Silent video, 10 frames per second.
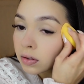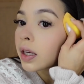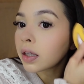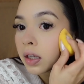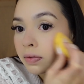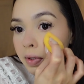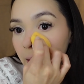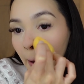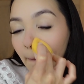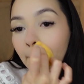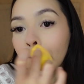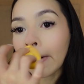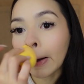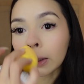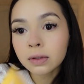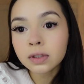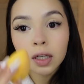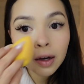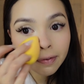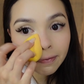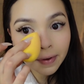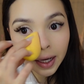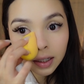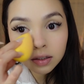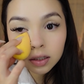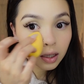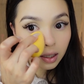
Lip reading: It gives that melt effect,